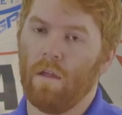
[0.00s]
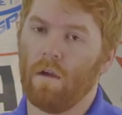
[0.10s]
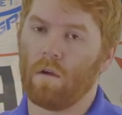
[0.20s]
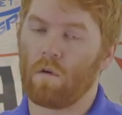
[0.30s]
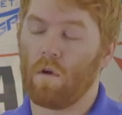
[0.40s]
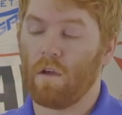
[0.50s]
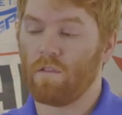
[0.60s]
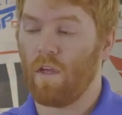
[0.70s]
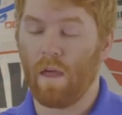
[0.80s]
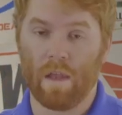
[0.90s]

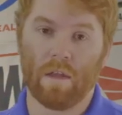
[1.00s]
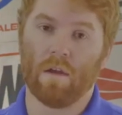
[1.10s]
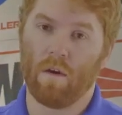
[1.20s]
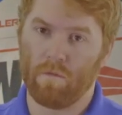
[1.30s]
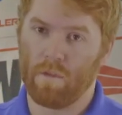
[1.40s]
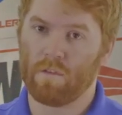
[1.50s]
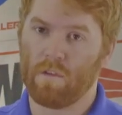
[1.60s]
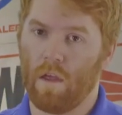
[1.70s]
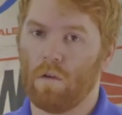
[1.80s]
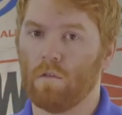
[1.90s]
across any of the
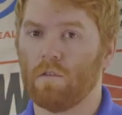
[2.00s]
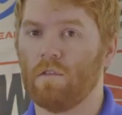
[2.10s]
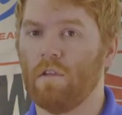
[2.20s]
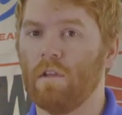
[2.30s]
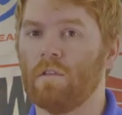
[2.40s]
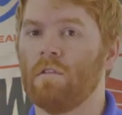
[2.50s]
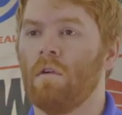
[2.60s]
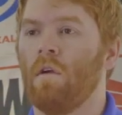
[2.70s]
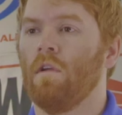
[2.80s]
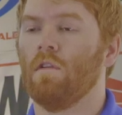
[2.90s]
standard seats.
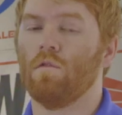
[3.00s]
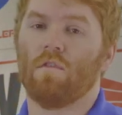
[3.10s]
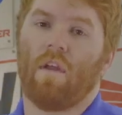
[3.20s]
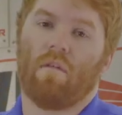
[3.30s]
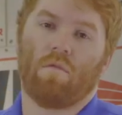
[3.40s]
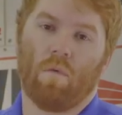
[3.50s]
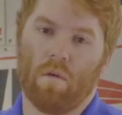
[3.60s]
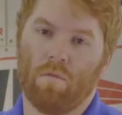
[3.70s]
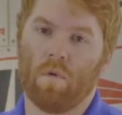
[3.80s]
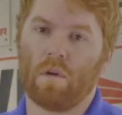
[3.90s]
You just have to
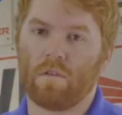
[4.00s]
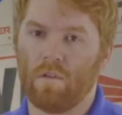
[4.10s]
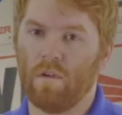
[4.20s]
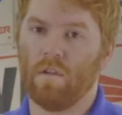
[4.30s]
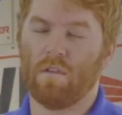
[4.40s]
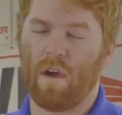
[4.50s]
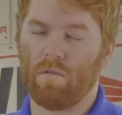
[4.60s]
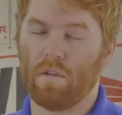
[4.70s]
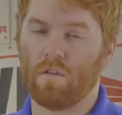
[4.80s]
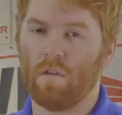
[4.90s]
wait for it because it is
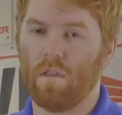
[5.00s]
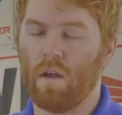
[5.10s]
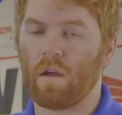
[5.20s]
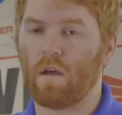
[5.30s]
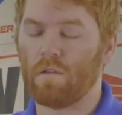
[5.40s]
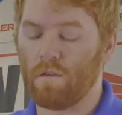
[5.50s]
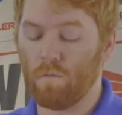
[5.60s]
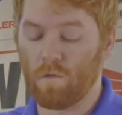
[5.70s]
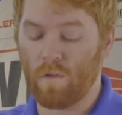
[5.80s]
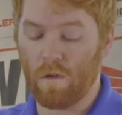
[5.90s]
obviously then a custom
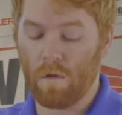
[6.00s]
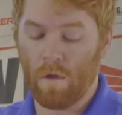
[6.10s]
seat.